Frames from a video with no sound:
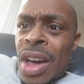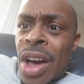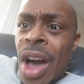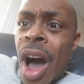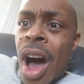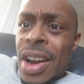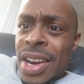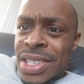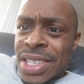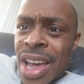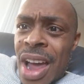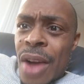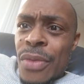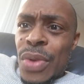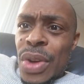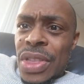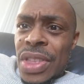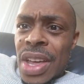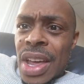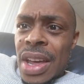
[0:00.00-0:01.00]
God is
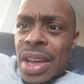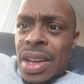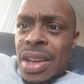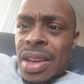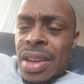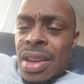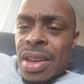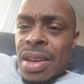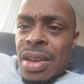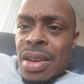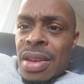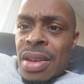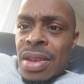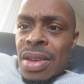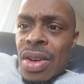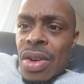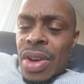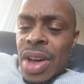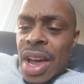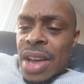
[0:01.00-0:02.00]
everything.
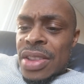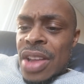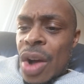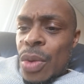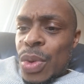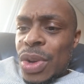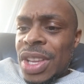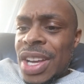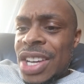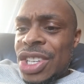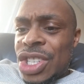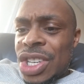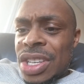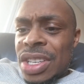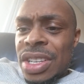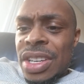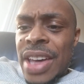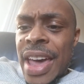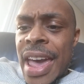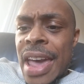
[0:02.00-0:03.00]
Okay, now
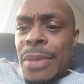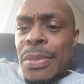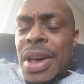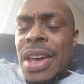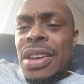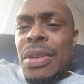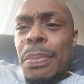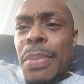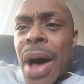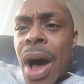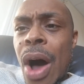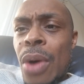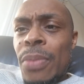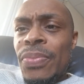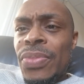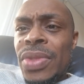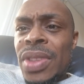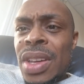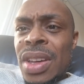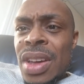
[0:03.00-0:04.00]
religion came in
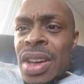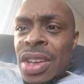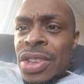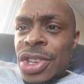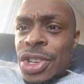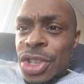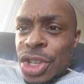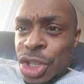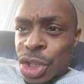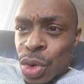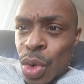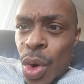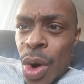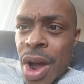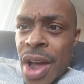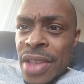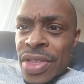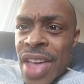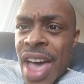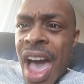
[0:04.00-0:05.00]
about to
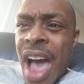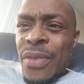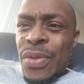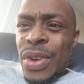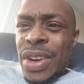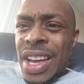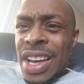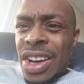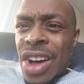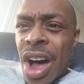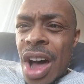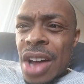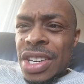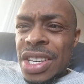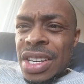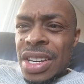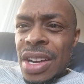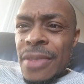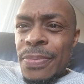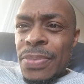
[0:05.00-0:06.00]
destroy the African
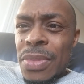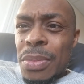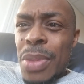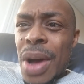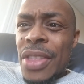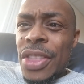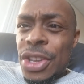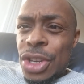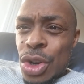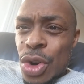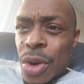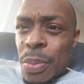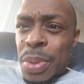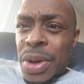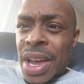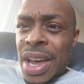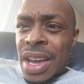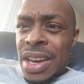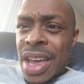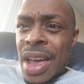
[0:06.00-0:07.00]
continent by the
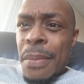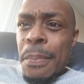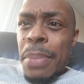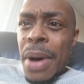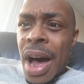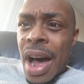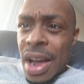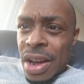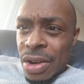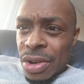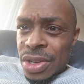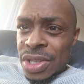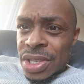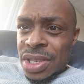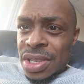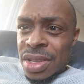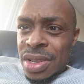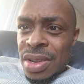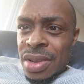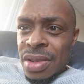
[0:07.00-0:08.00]
European
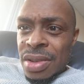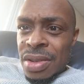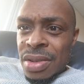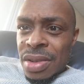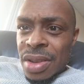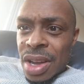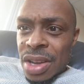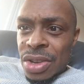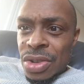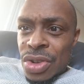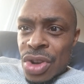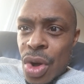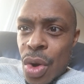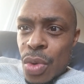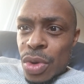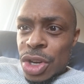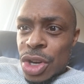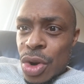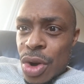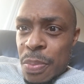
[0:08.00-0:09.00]
empires. Okay, you
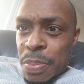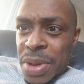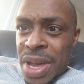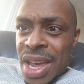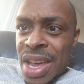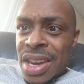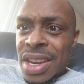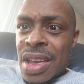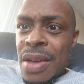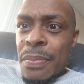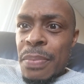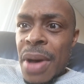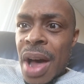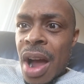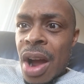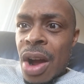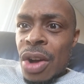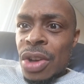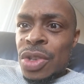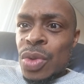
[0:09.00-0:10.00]
know, European
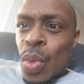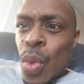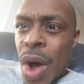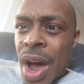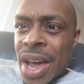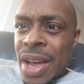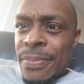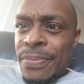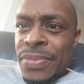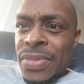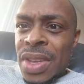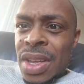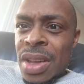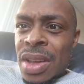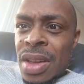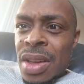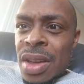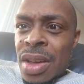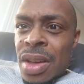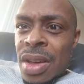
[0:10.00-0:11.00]
empires, the
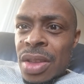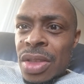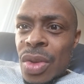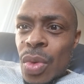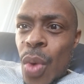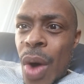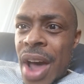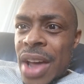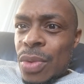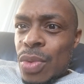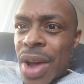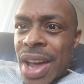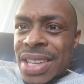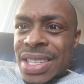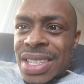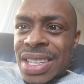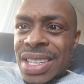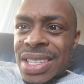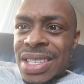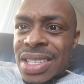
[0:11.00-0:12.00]
white
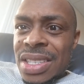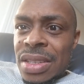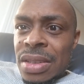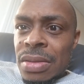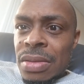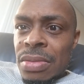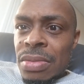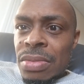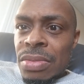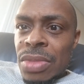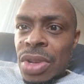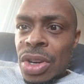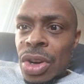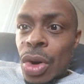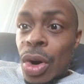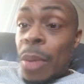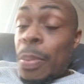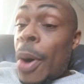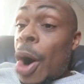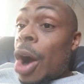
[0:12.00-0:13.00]
races, you
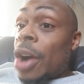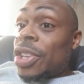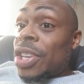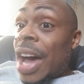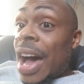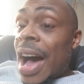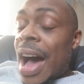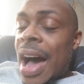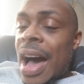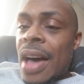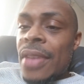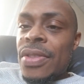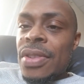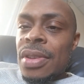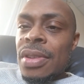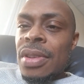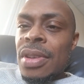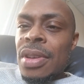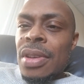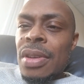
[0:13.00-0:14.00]
know,
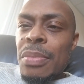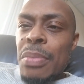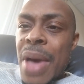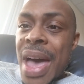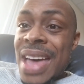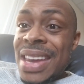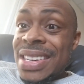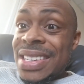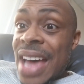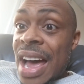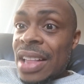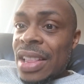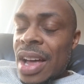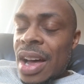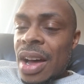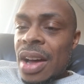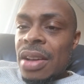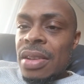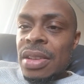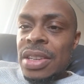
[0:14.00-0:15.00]
apartheid,
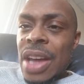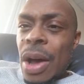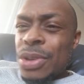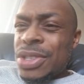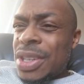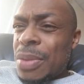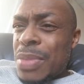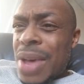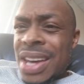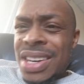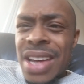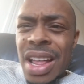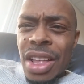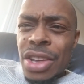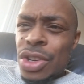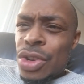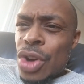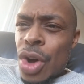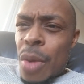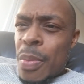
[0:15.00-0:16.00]
Mandela, Nelson
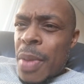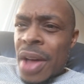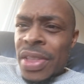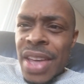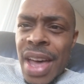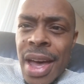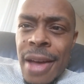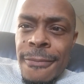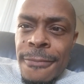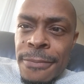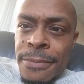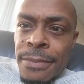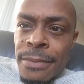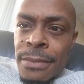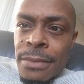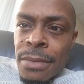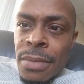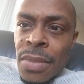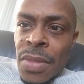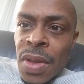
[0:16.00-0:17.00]
Mandela. You know about that?
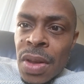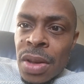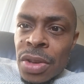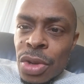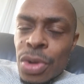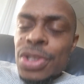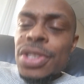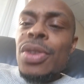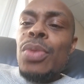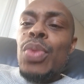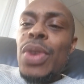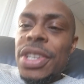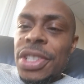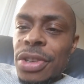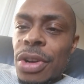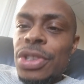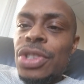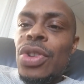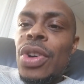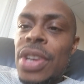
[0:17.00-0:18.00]
Do some
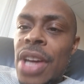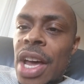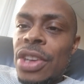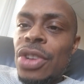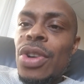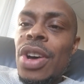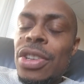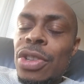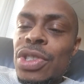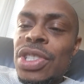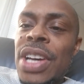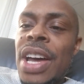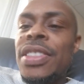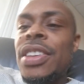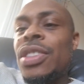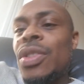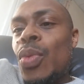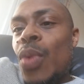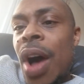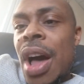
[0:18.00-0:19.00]
research on that. You'll understand
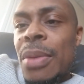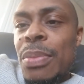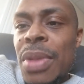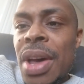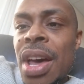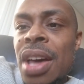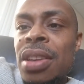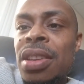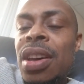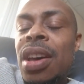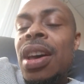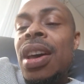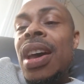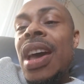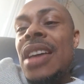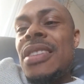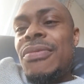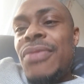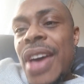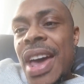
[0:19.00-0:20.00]
that the white man
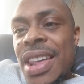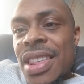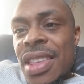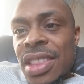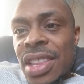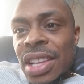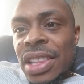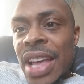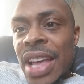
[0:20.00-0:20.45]
invaded the